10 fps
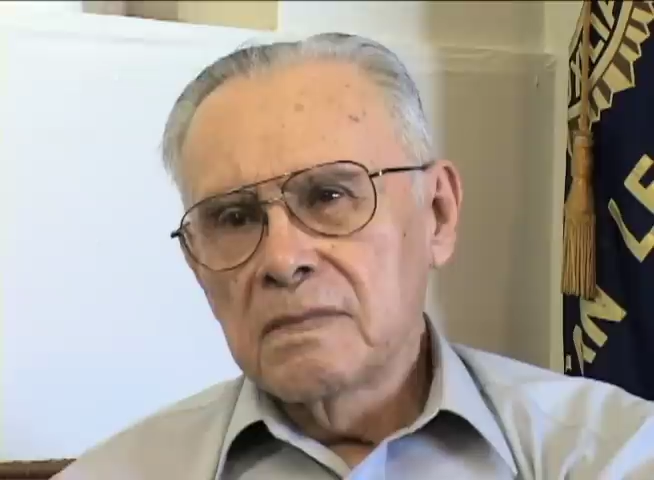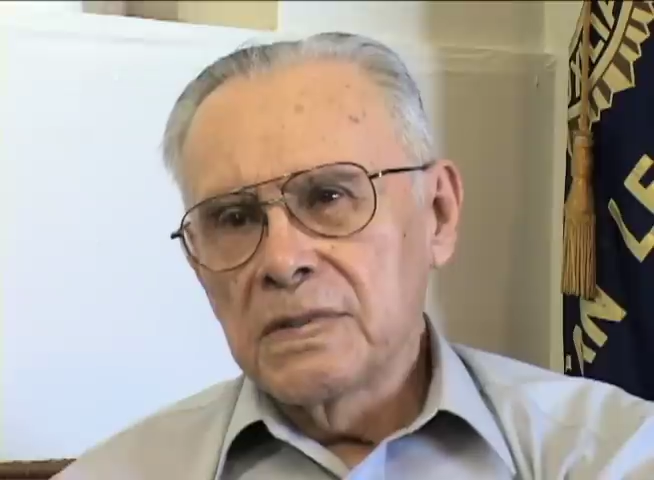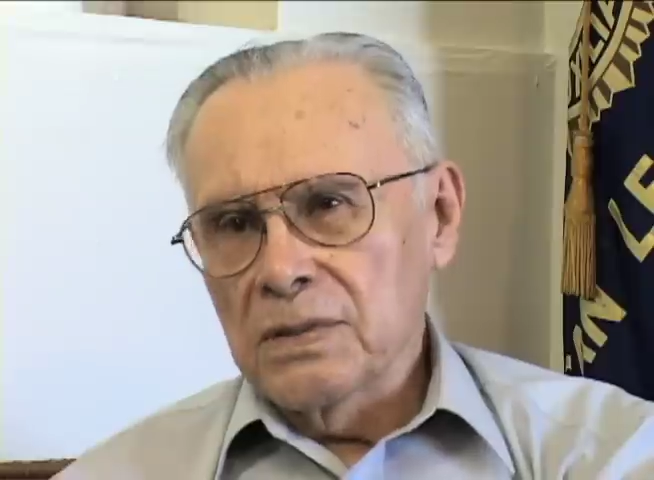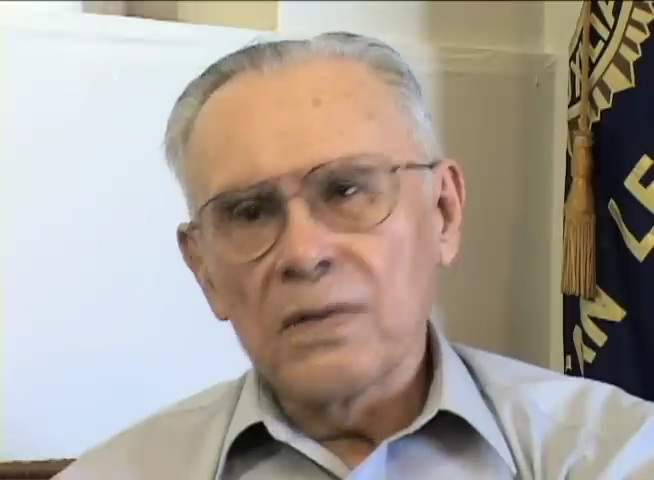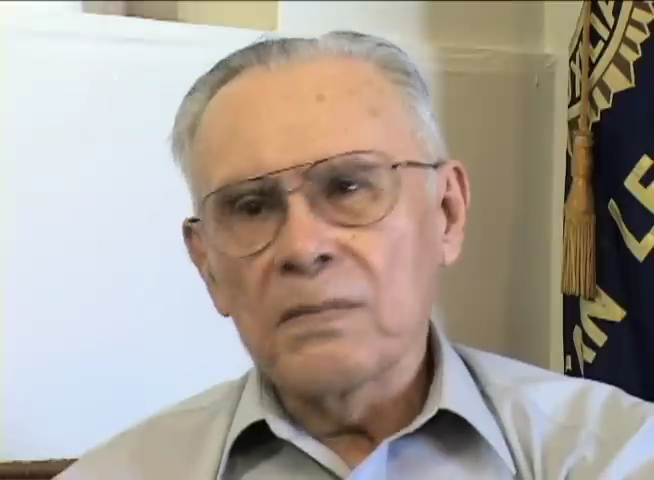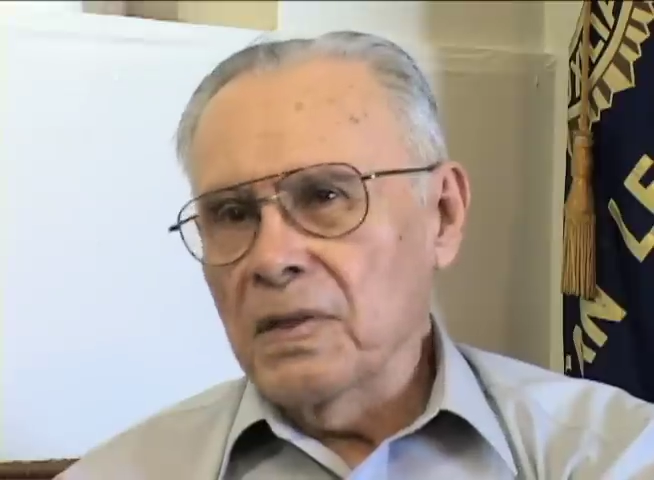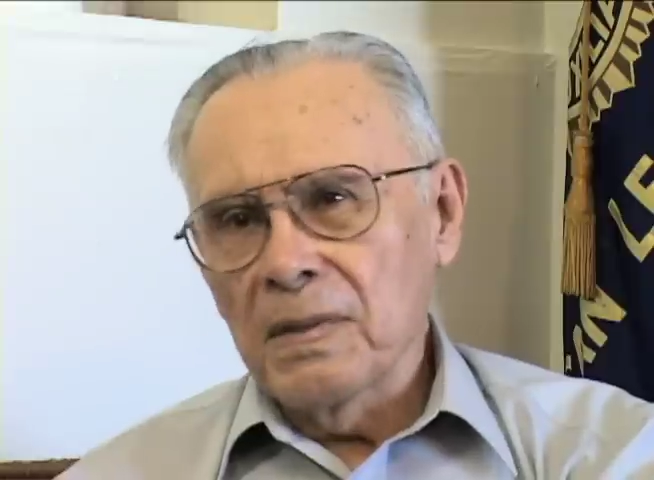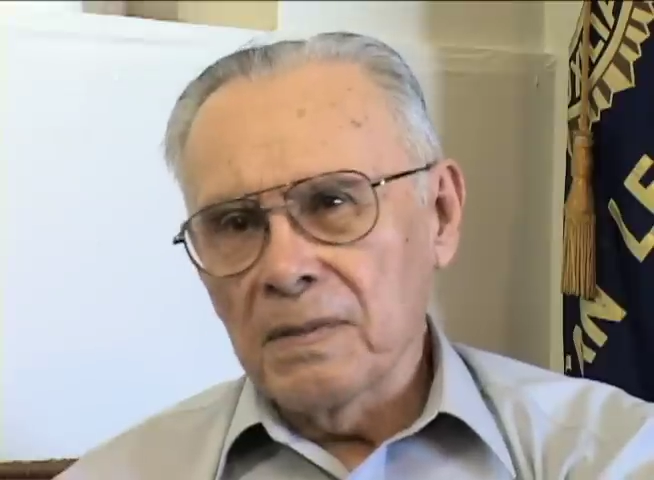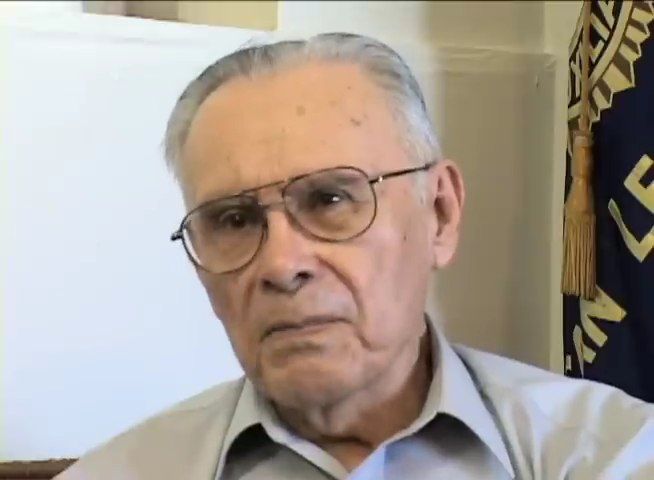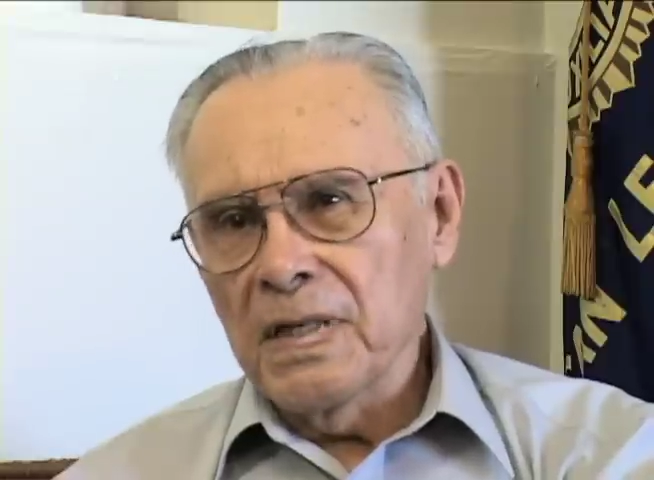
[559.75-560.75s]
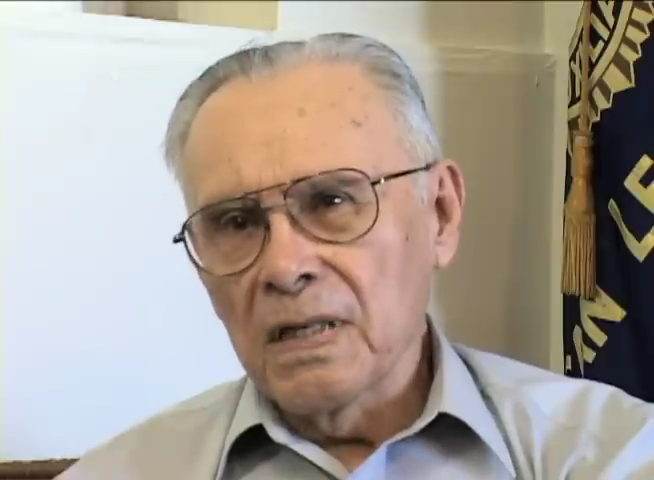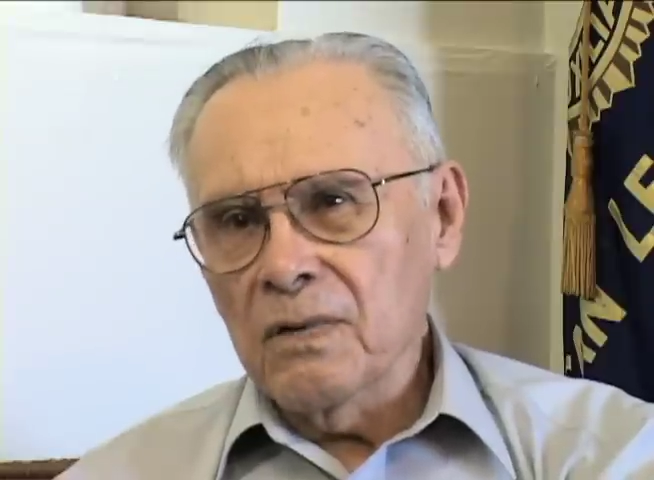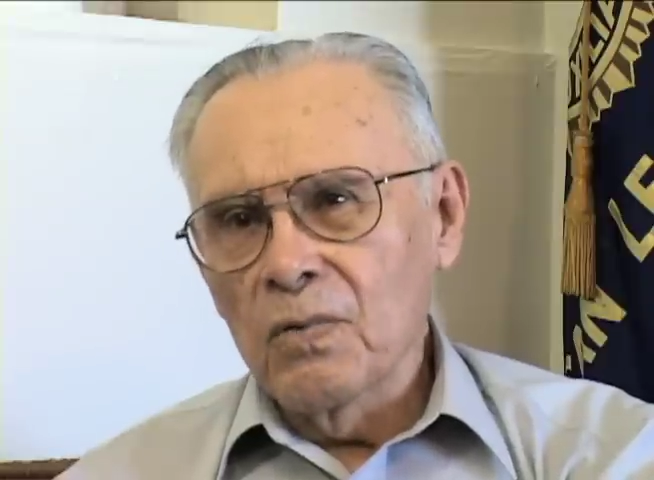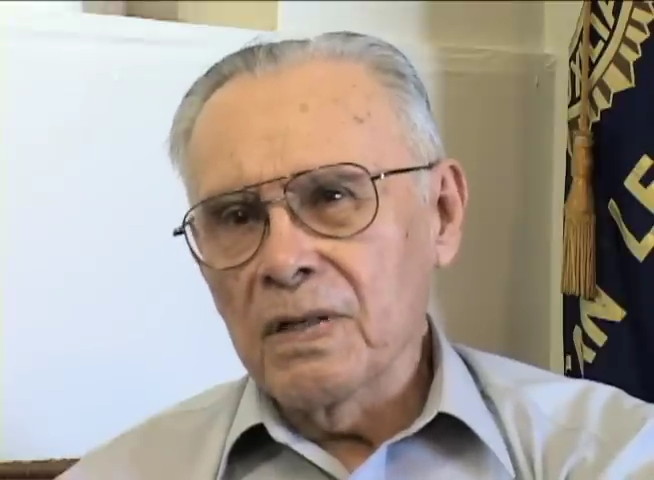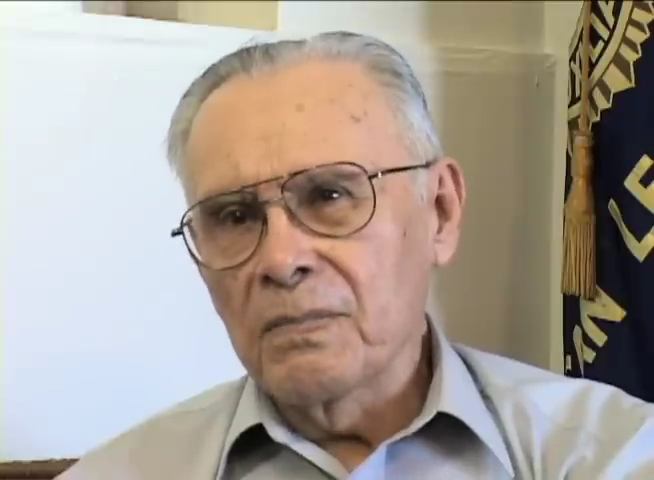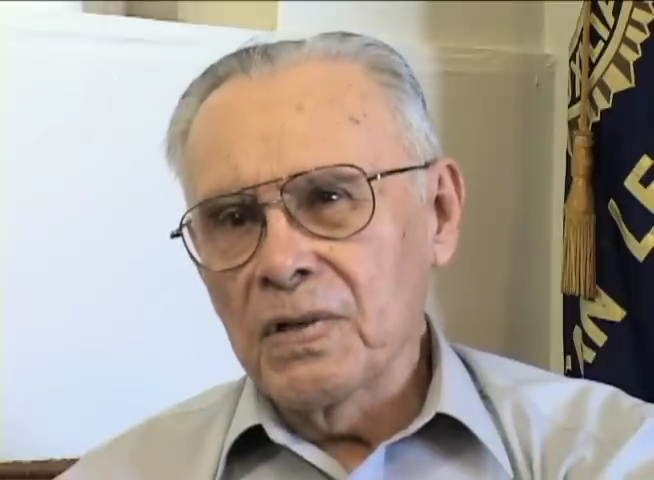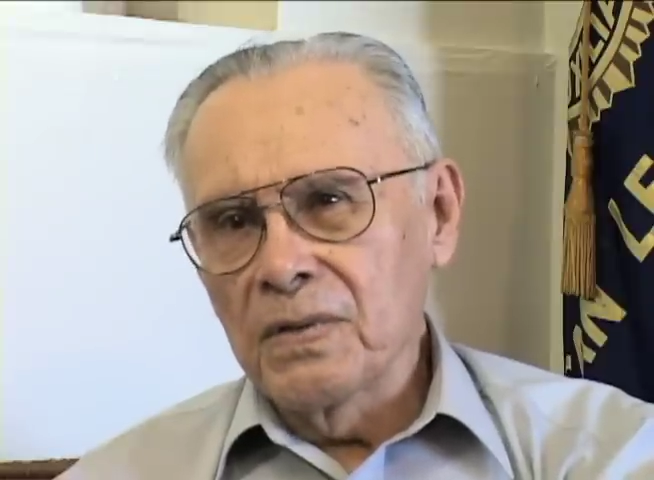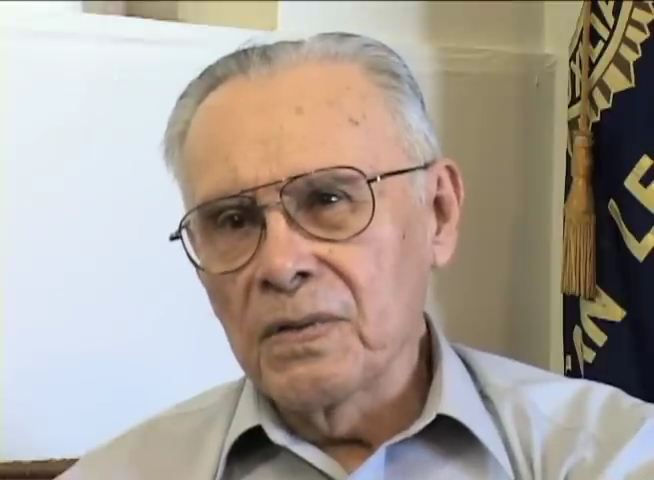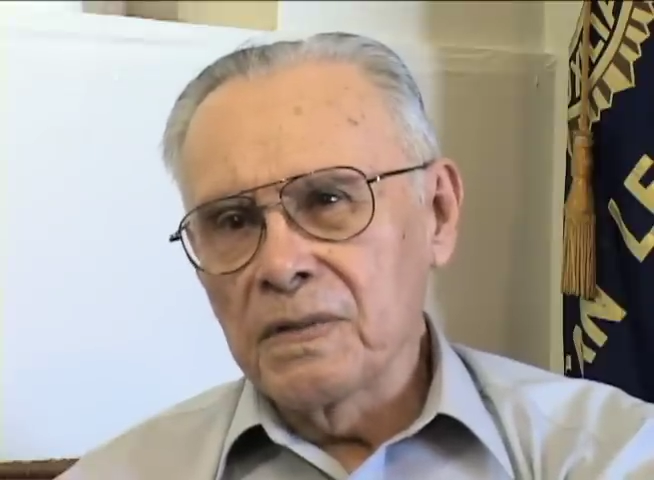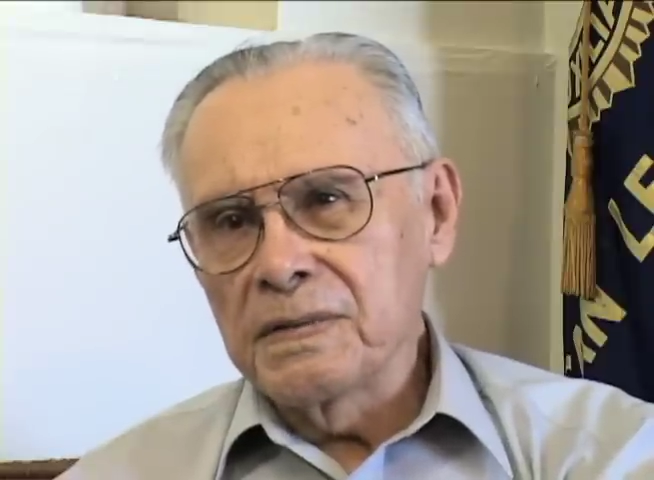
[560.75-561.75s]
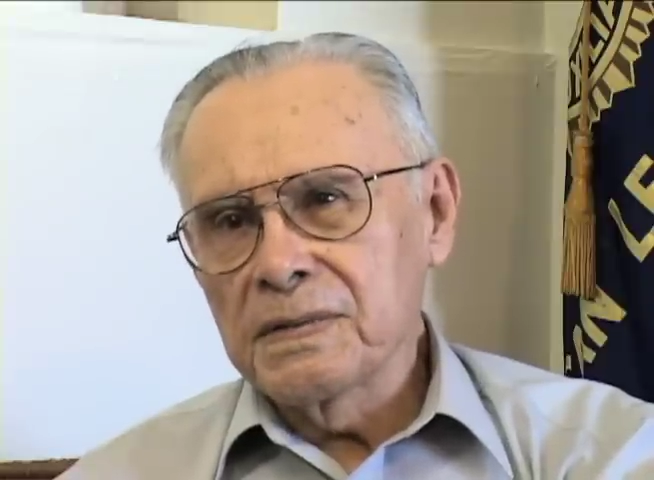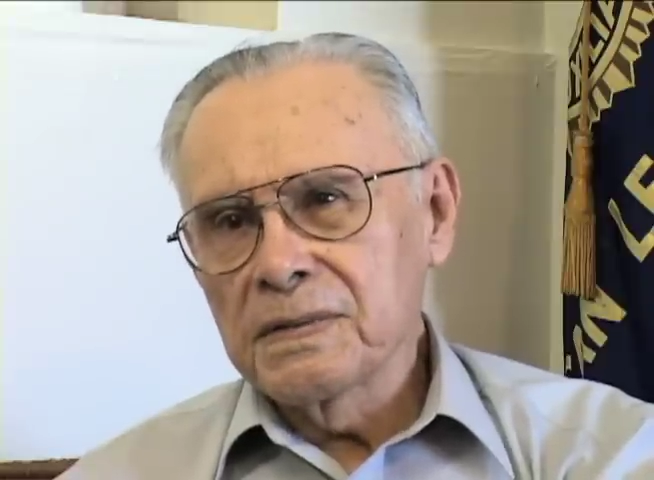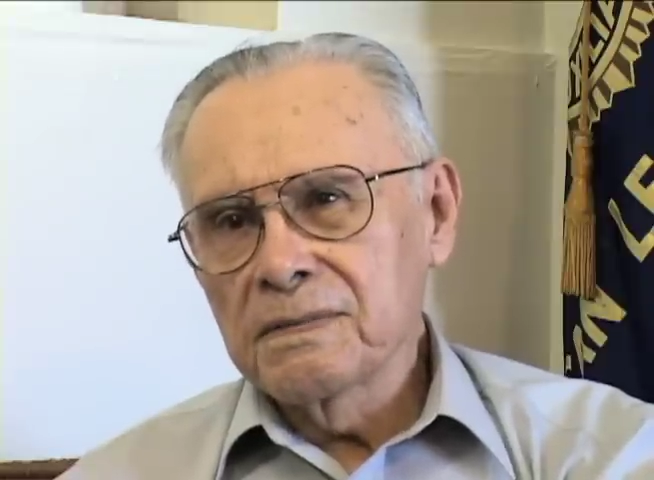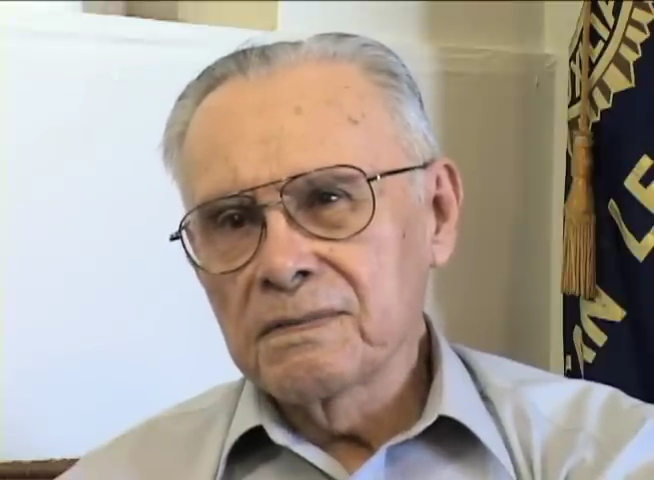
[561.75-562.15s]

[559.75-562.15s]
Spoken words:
They were going to make quite a bit of noise.